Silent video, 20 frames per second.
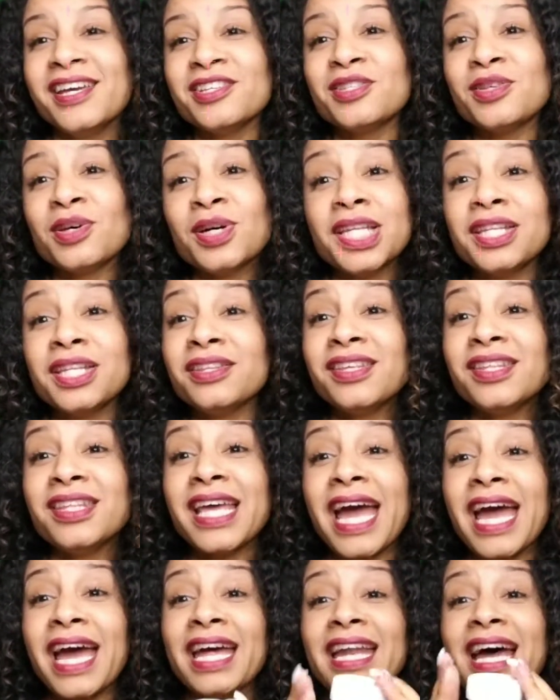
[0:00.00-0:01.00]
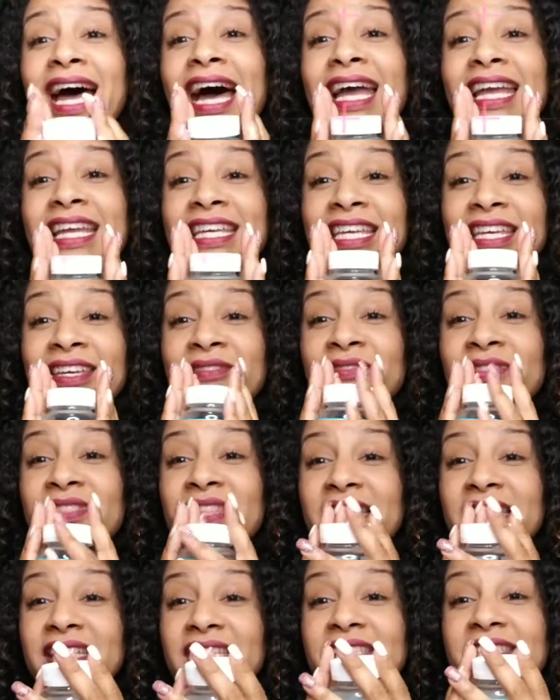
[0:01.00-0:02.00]
So other than that, I give
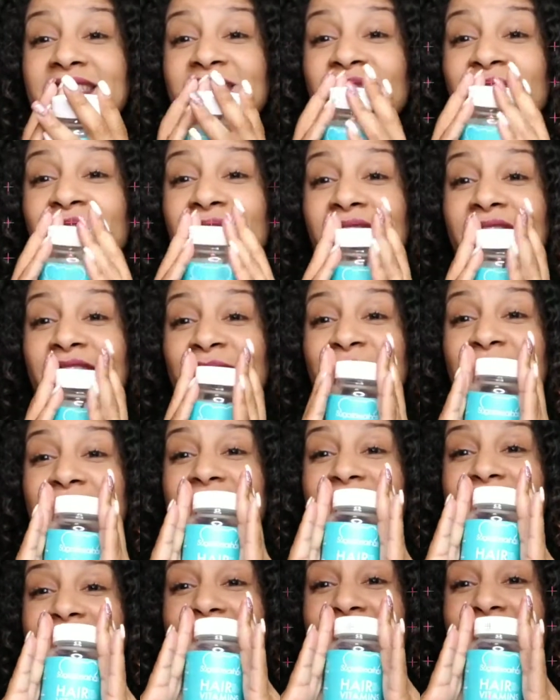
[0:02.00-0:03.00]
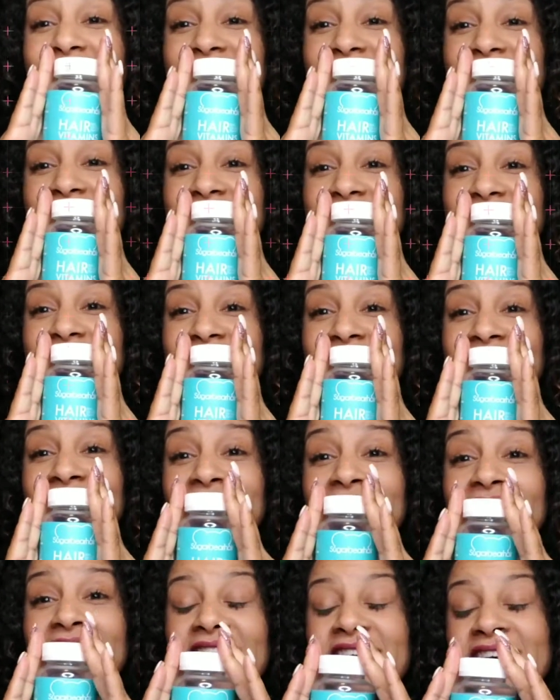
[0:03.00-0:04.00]
these vitamins a
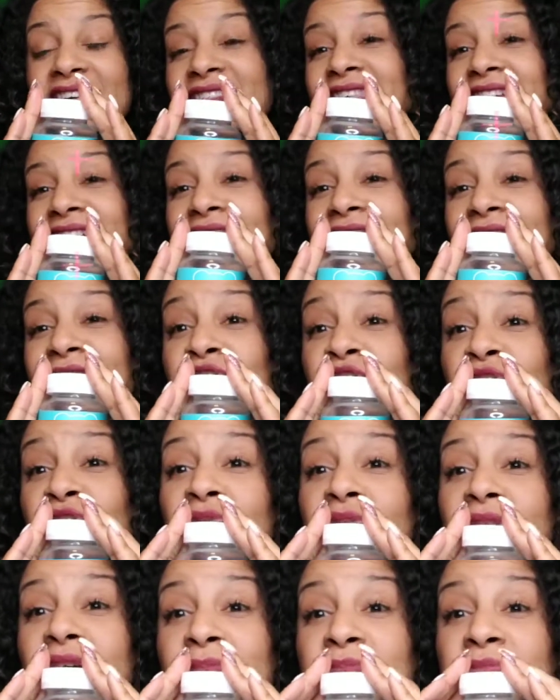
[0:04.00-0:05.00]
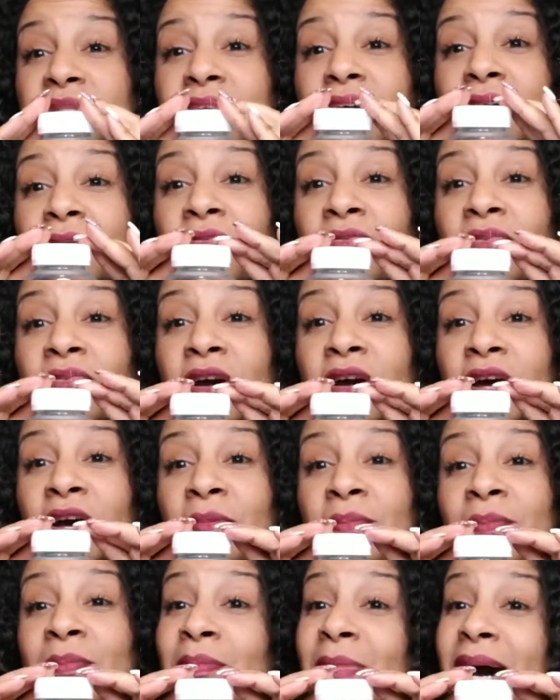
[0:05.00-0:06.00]
10. They have 2 thumbs up
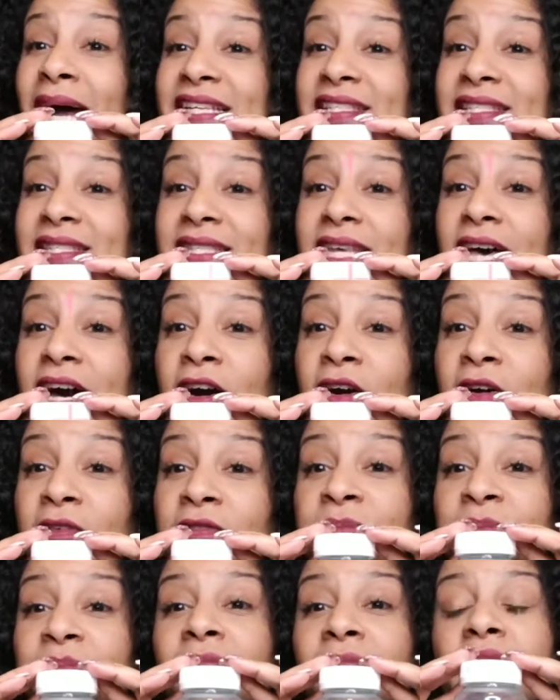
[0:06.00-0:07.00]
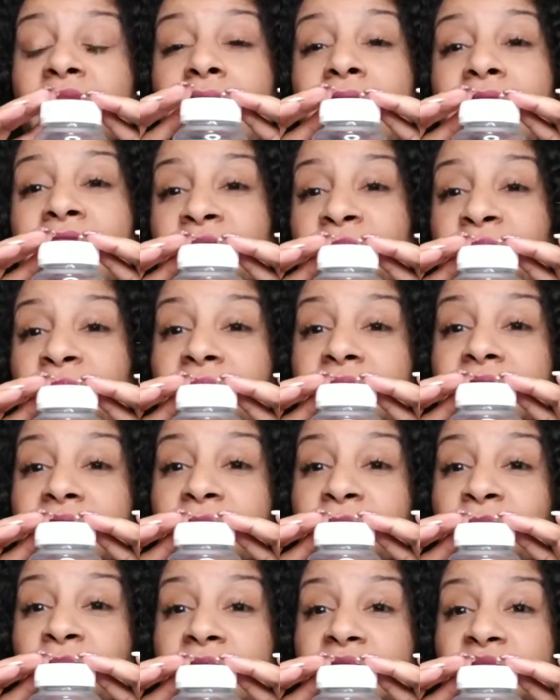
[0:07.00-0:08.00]
from myself. I am pretty
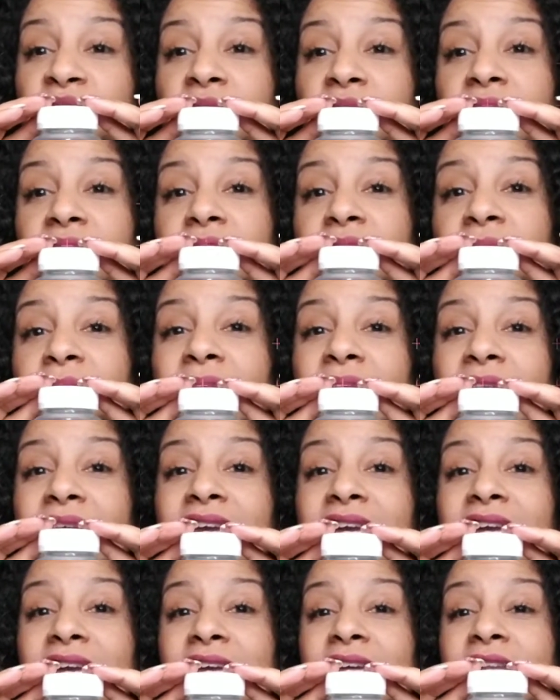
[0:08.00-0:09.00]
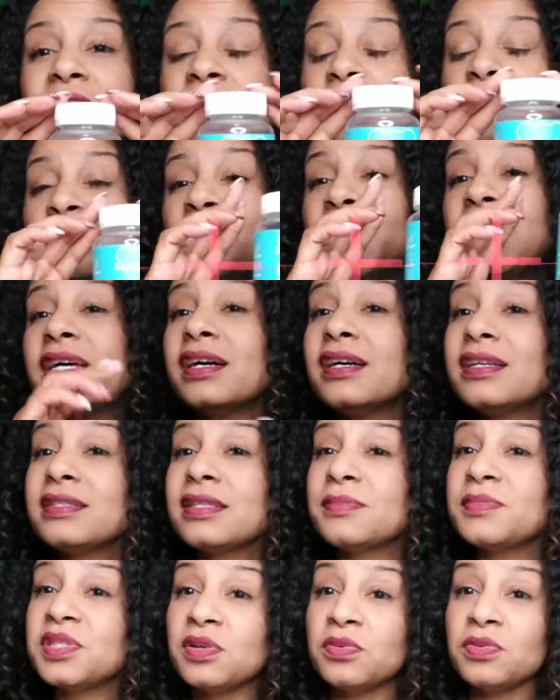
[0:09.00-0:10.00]
impressed with them, and because
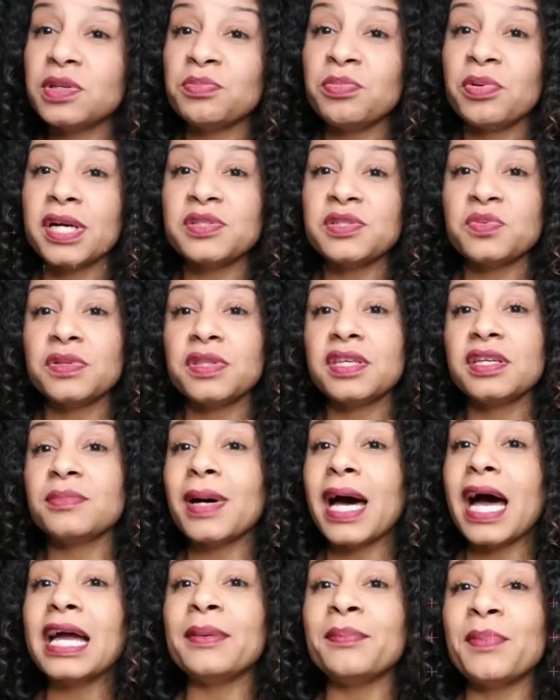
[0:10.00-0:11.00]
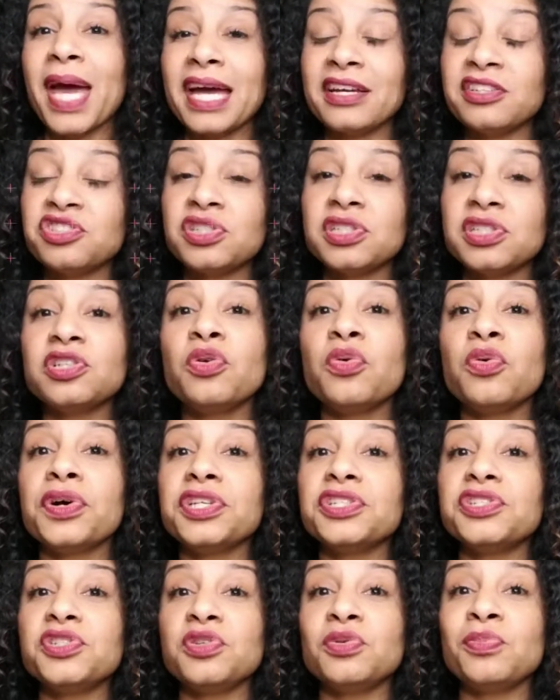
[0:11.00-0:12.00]
I'm so impressed with them, I'm actually
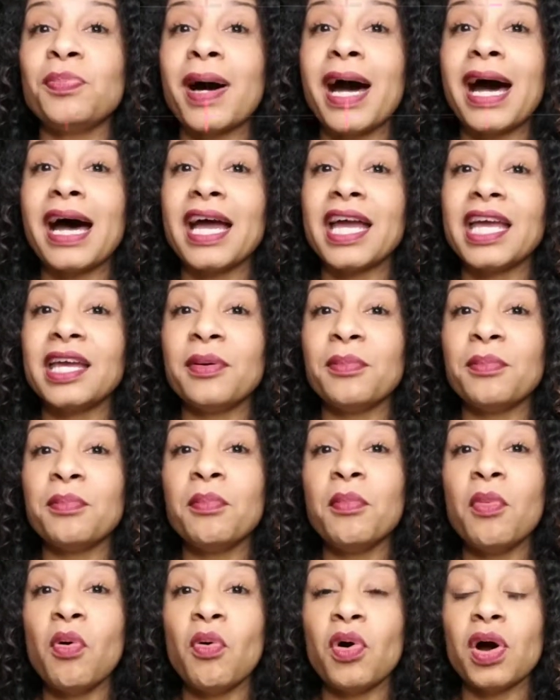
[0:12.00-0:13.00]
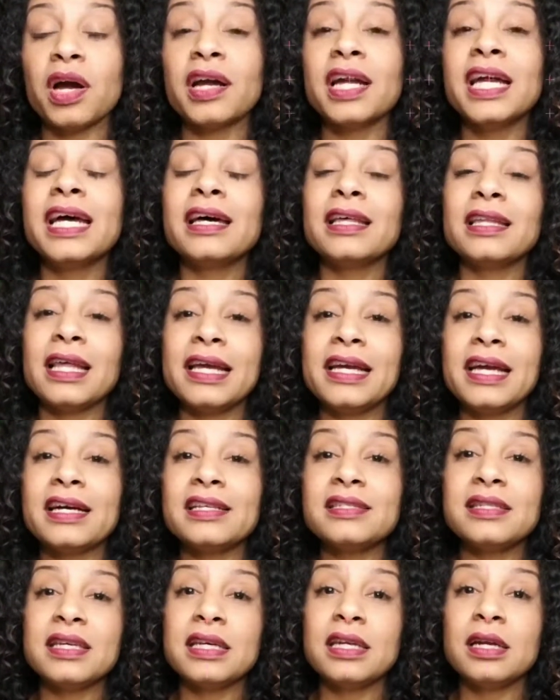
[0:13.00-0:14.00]
going to buy more. Like I
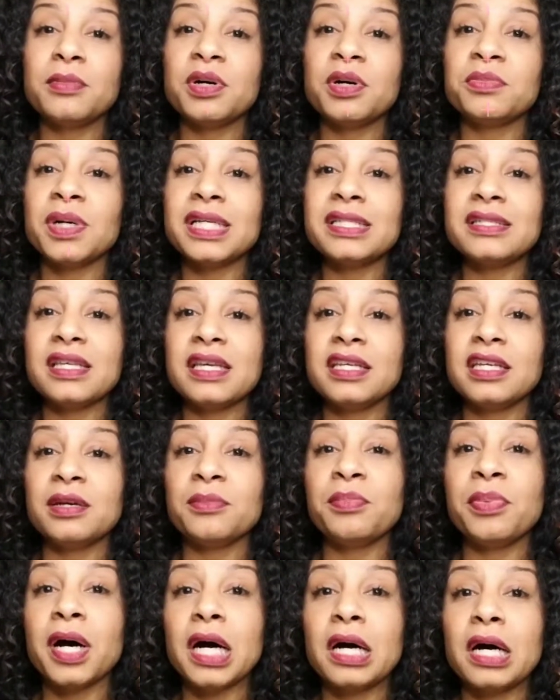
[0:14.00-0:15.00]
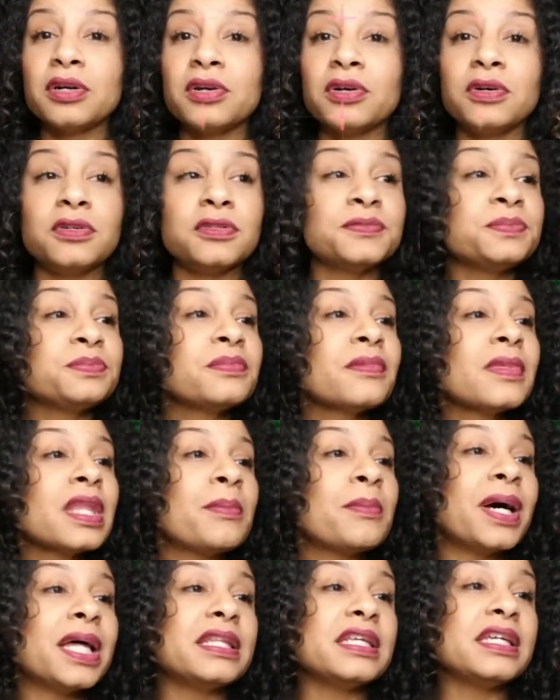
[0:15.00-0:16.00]
said, I'm on my 2nd bottle.
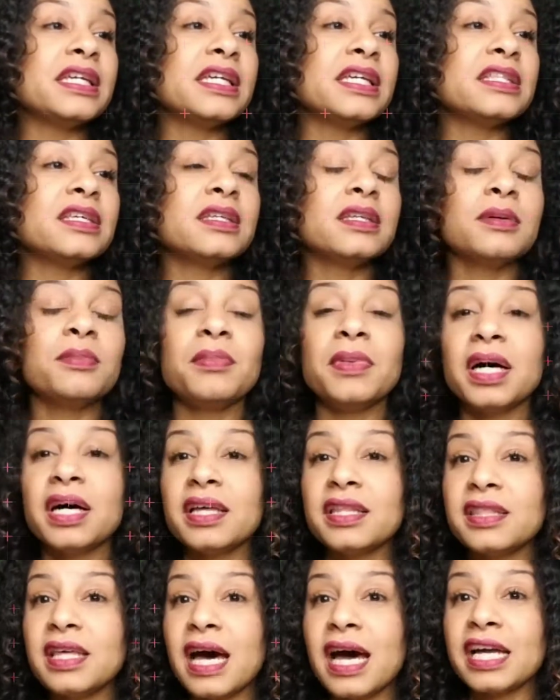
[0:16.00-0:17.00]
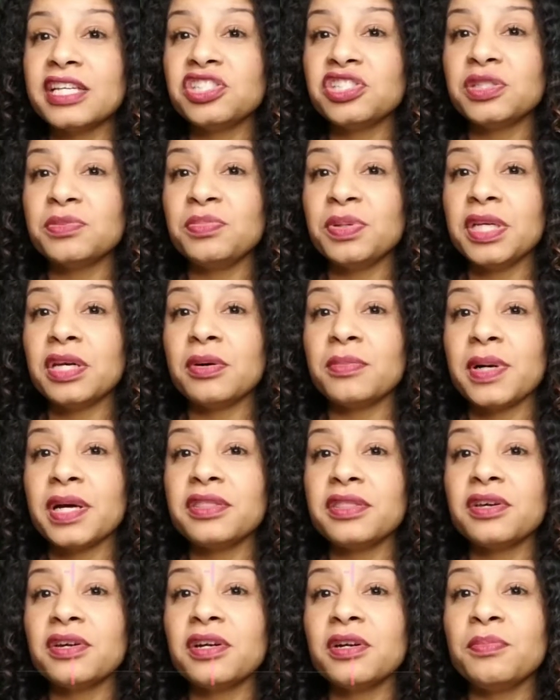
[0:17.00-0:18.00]
By the end of the month, I should be on my
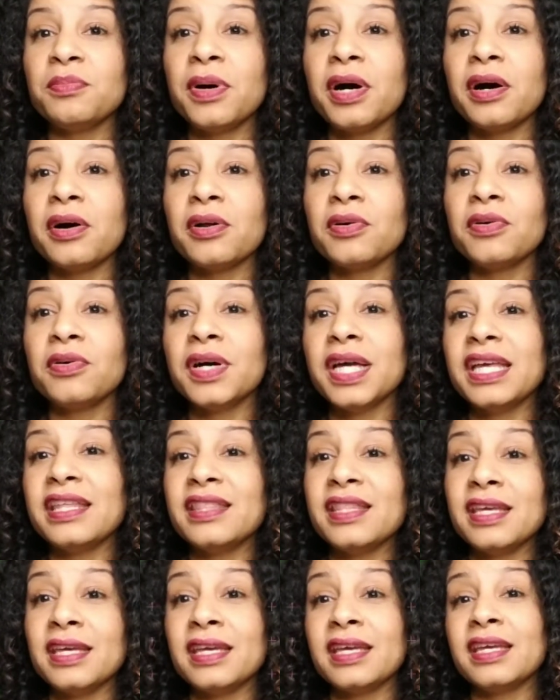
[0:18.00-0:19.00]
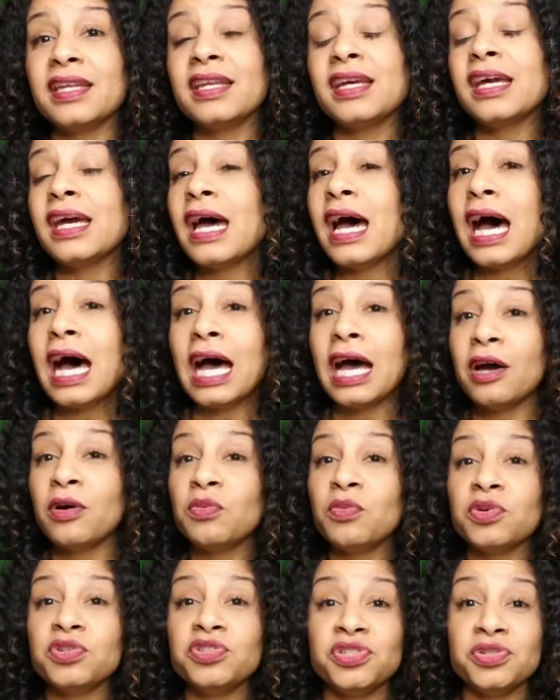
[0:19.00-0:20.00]
3rd bottle, and then I
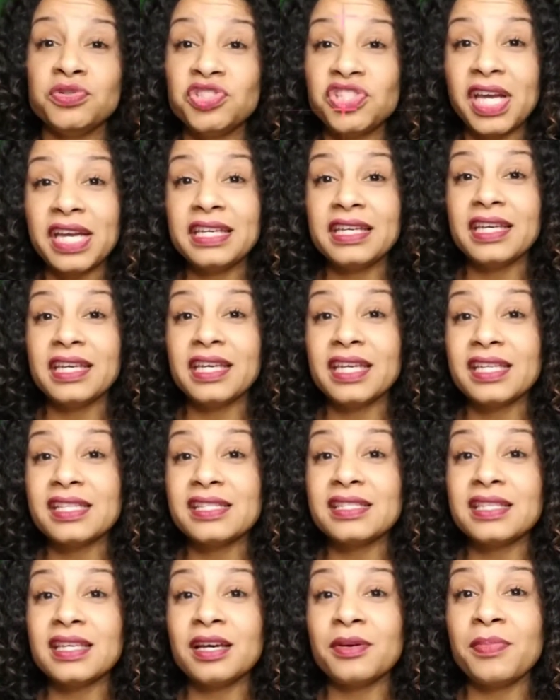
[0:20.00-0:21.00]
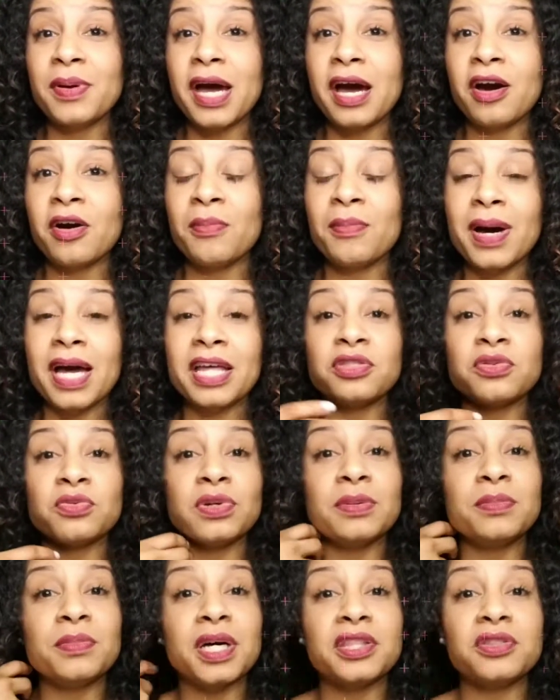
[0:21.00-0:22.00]
will do check-ins about my
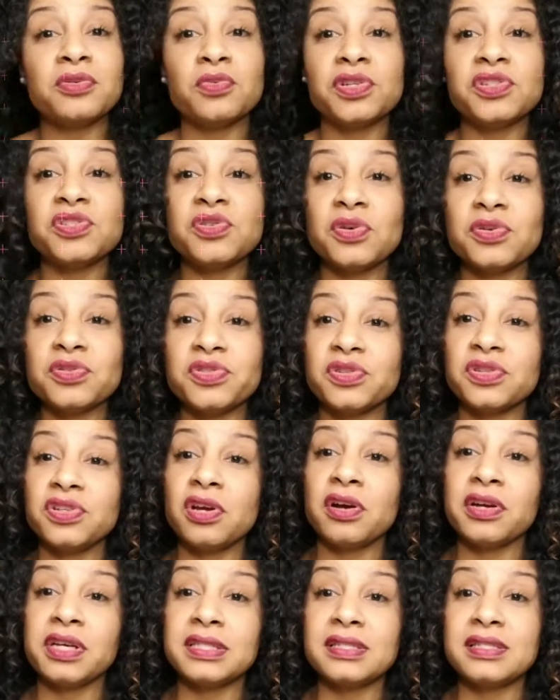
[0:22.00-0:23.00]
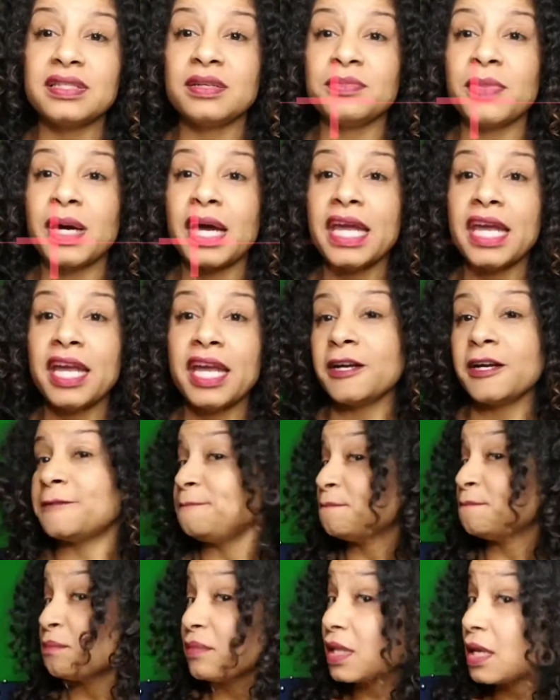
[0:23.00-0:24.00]
3-month results so y'all can see my hair.
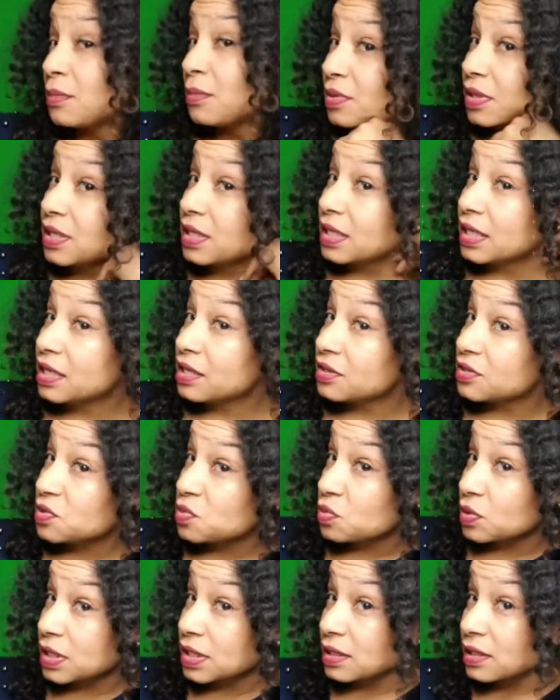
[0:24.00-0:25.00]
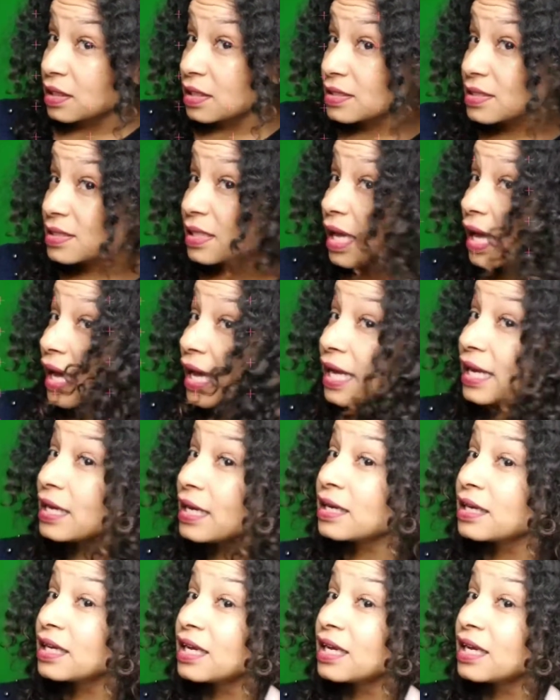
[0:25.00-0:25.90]
But here's what it looks like.